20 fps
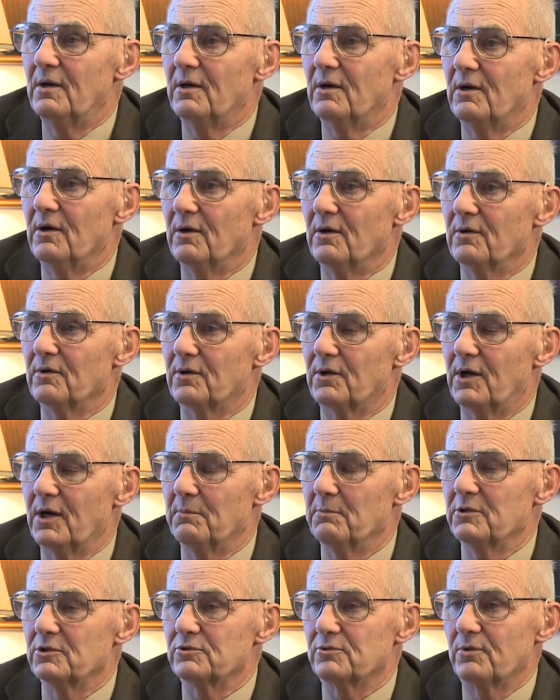uh,
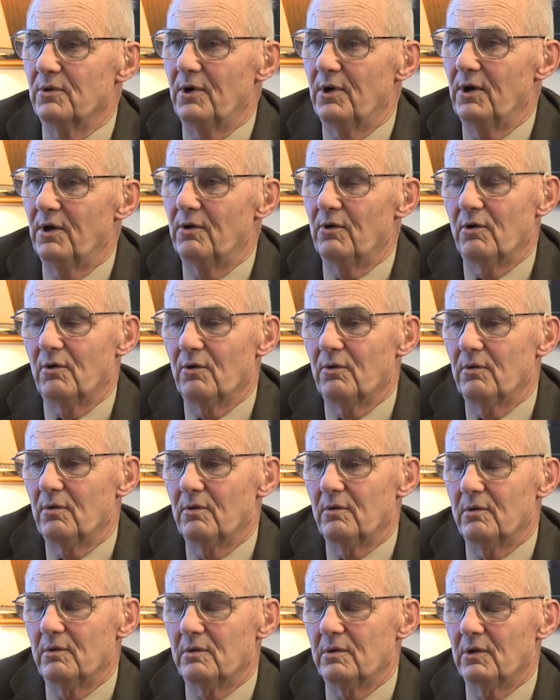chemistry in order,
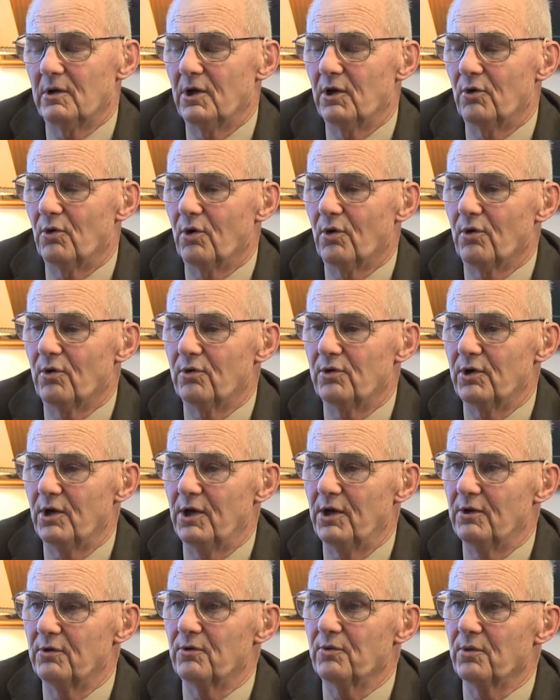in order to
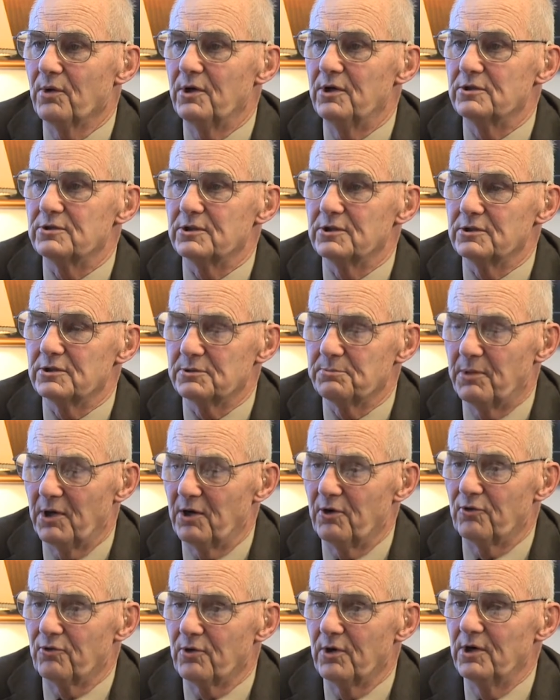increase its
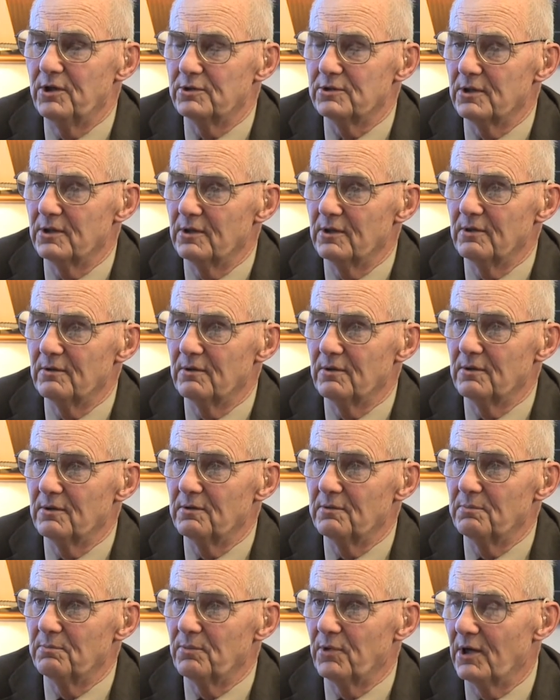penetration into
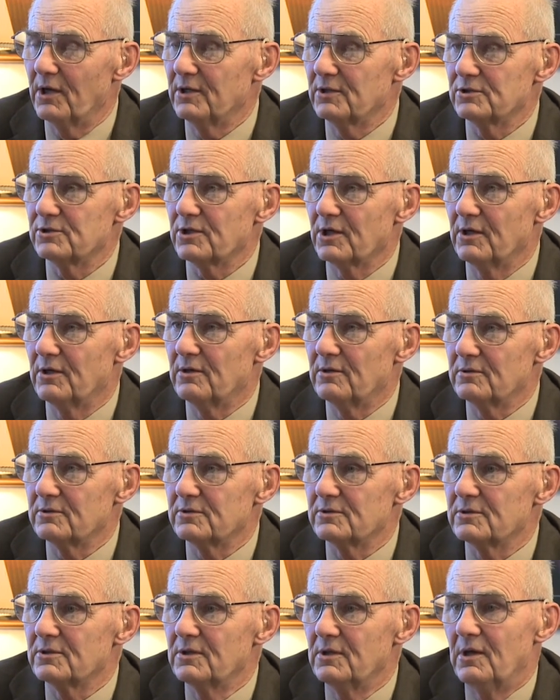plant
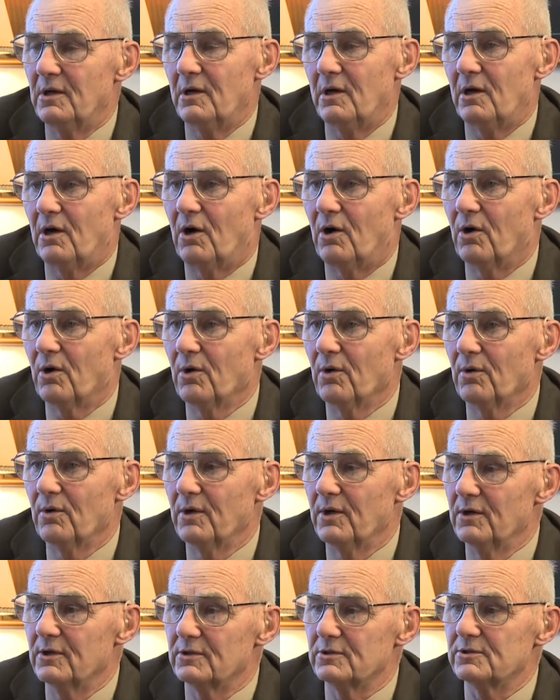cells mm-hmm. or
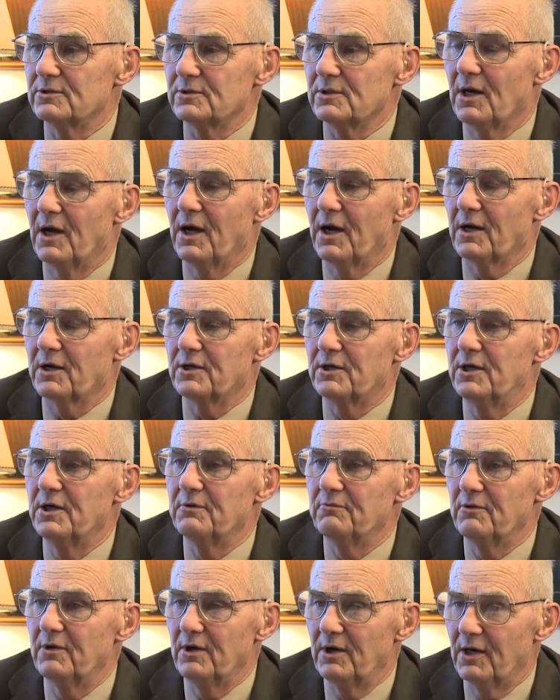its
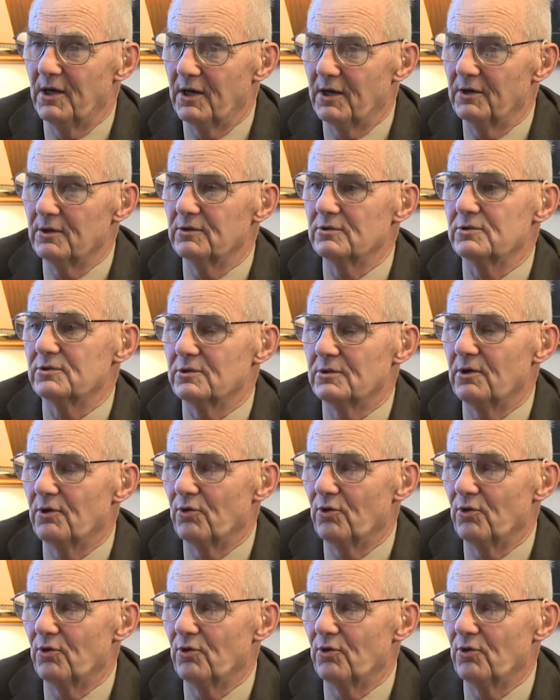activity as an